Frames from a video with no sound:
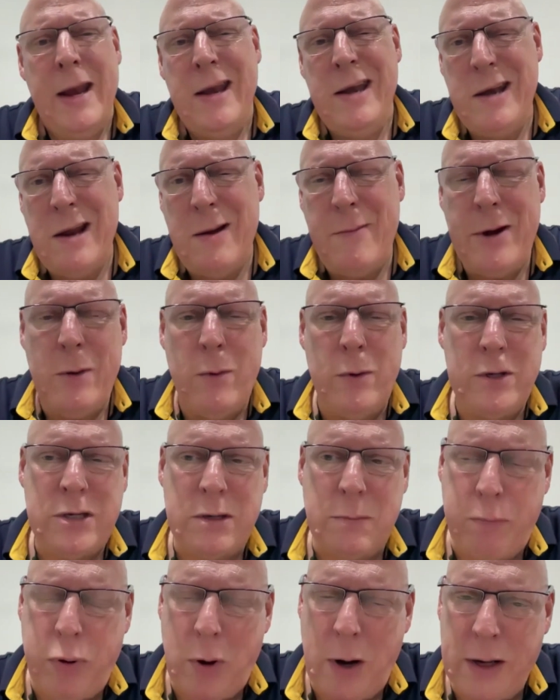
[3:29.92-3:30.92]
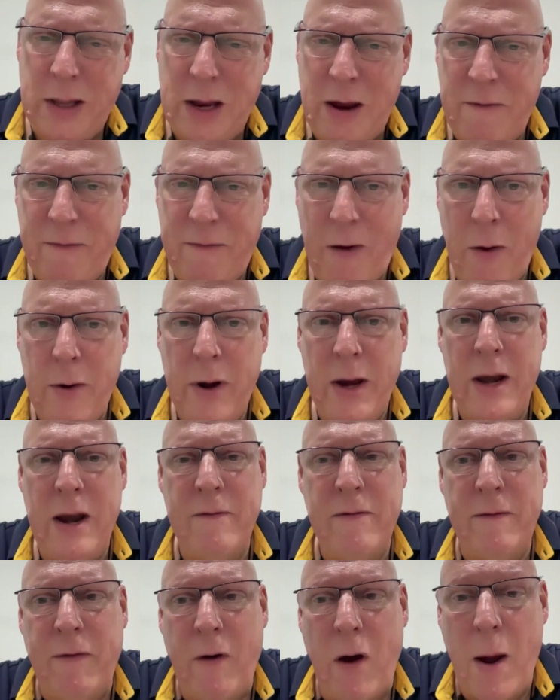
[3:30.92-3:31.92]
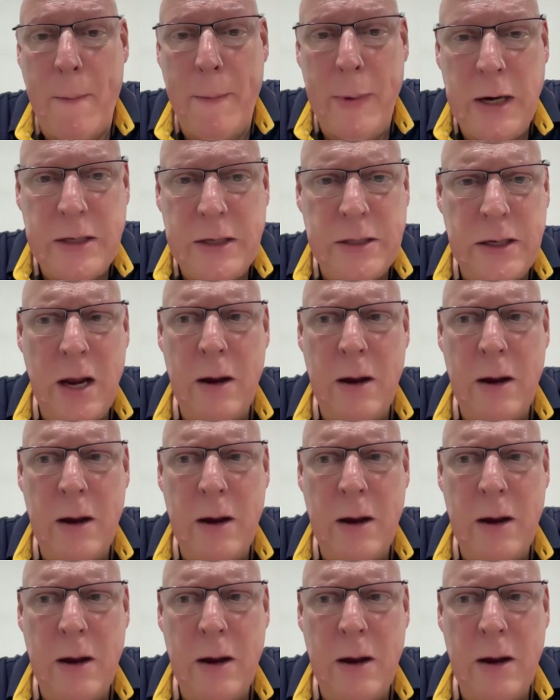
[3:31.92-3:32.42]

Nobody wants to plug their phone in every 5 minutes.